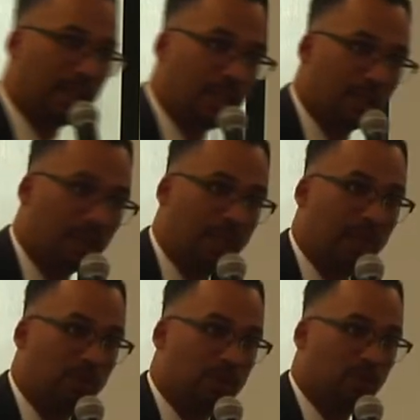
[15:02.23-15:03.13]
the EMP.
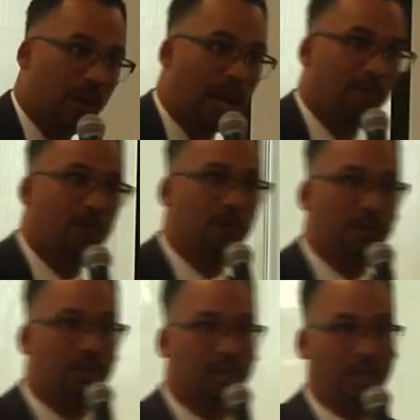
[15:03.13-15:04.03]
It was a wrap. No
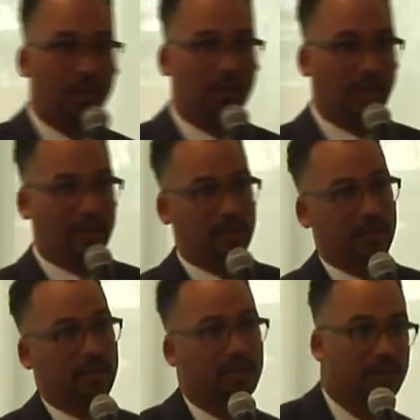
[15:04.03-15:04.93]
internet, no lights.
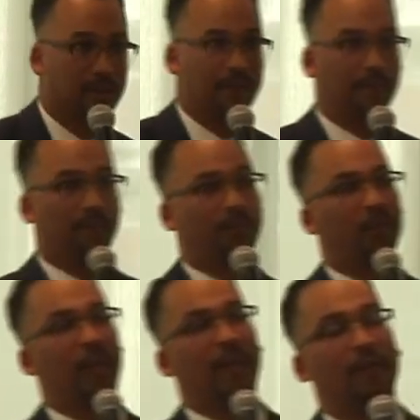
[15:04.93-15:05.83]

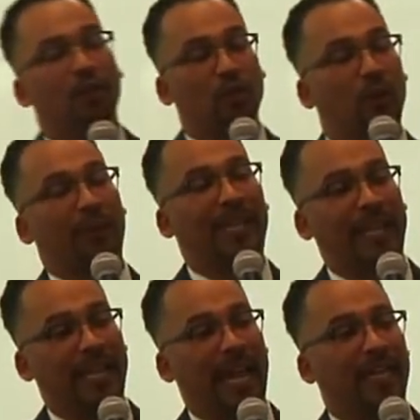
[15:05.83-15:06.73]
So what I'm
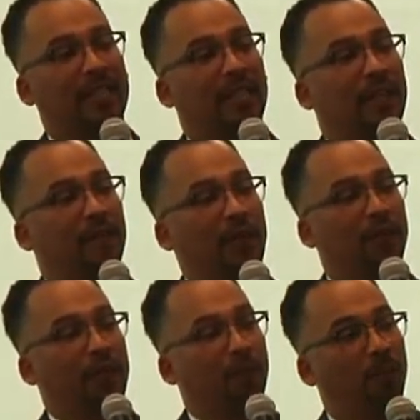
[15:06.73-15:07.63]
getting at is, if
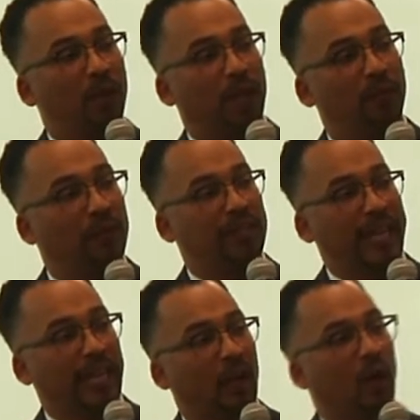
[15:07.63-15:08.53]
we
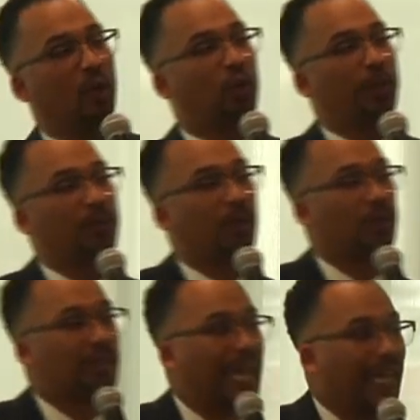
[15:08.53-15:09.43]
saying, oh,
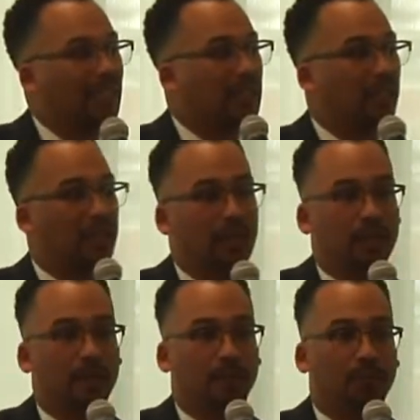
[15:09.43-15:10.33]
cryptos is hot, there's
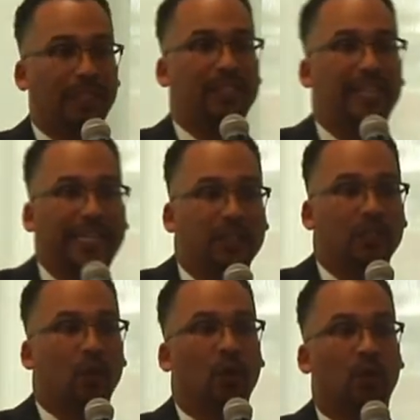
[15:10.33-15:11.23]
other presentations
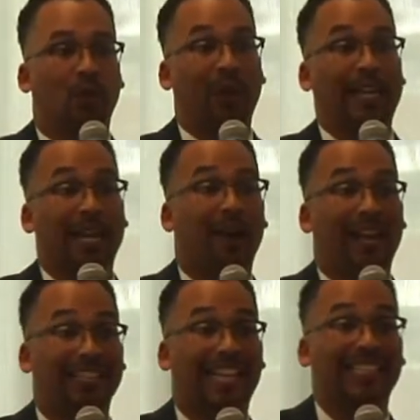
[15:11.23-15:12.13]
going on right now
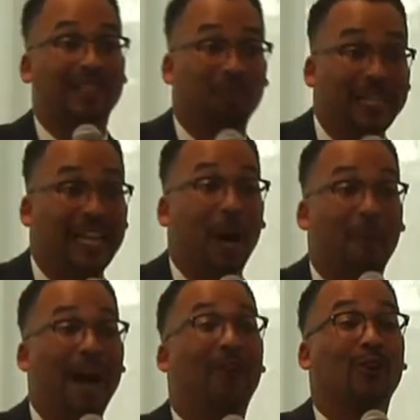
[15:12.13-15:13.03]
as I speak
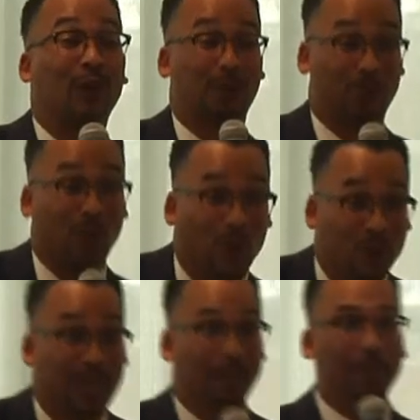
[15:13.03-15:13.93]
about
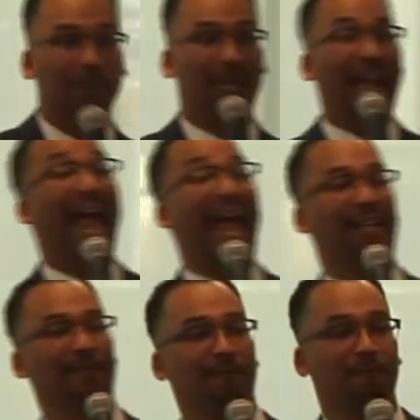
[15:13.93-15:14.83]
cryptos that people are at,
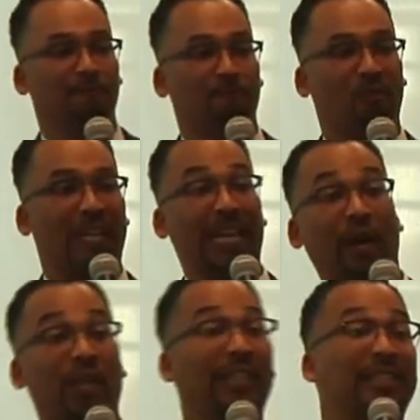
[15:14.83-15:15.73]
and they're
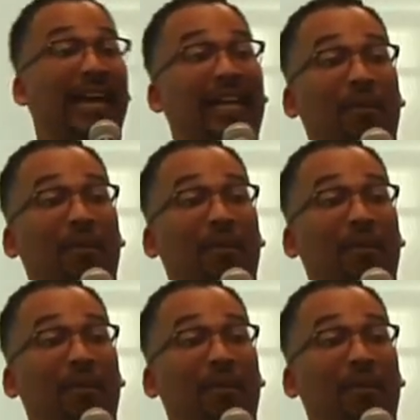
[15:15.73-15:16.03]
all excited